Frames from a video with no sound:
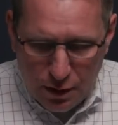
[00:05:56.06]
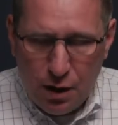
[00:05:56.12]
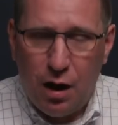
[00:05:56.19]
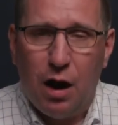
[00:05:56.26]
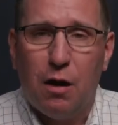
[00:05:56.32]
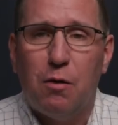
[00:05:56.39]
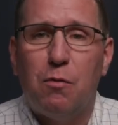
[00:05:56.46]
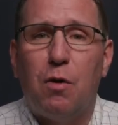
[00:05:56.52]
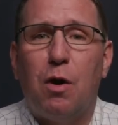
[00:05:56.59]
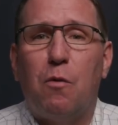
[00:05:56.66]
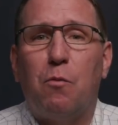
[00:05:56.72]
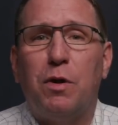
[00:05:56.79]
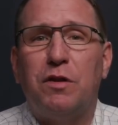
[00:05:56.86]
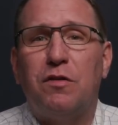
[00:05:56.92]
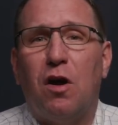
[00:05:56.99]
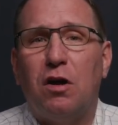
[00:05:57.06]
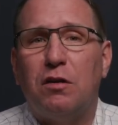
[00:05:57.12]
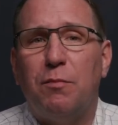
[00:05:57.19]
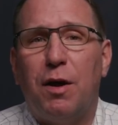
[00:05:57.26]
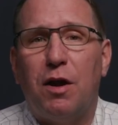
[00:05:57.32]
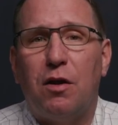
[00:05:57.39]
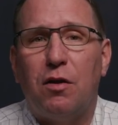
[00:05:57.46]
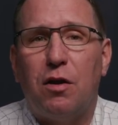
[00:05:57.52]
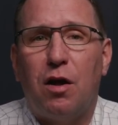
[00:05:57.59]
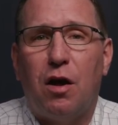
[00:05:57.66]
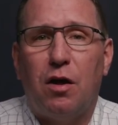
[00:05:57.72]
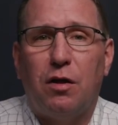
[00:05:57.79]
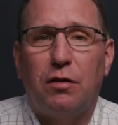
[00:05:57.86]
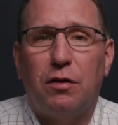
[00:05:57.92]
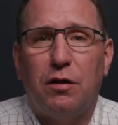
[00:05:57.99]
Uh, we talked about
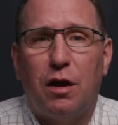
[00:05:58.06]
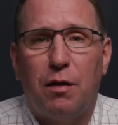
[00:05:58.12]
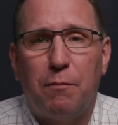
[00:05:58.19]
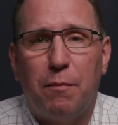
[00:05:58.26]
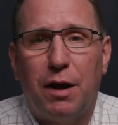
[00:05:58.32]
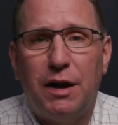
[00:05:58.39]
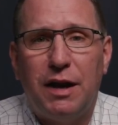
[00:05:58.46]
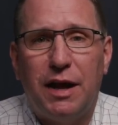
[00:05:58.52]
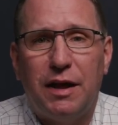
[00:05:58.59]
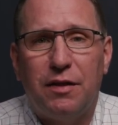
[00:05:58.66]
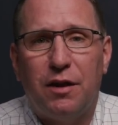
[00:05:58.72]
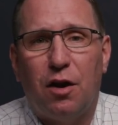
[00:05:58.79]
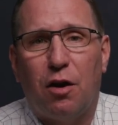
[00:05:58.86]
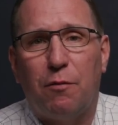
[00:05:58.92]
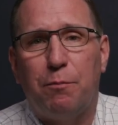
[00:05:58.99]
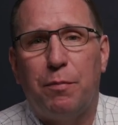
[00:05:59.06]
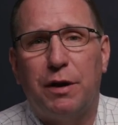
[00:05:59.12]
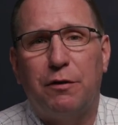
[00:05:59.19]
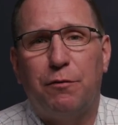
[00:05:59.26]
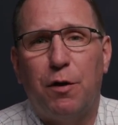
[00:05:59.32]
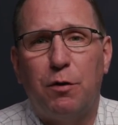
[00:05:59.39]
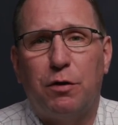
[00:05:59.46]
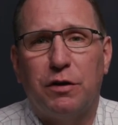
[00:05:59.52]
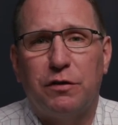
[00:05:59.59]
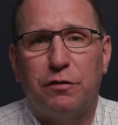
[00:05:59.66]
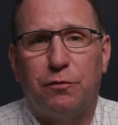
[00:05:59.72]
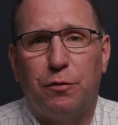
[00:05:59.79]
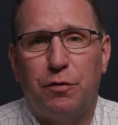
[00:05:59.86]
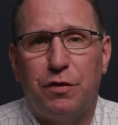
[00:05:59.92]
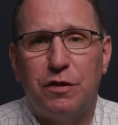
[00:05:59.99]
on uh, Monday that our big focus
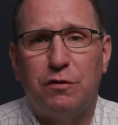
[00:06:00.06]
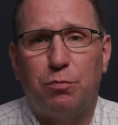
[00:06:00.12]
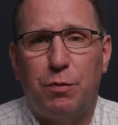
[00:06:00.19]
for this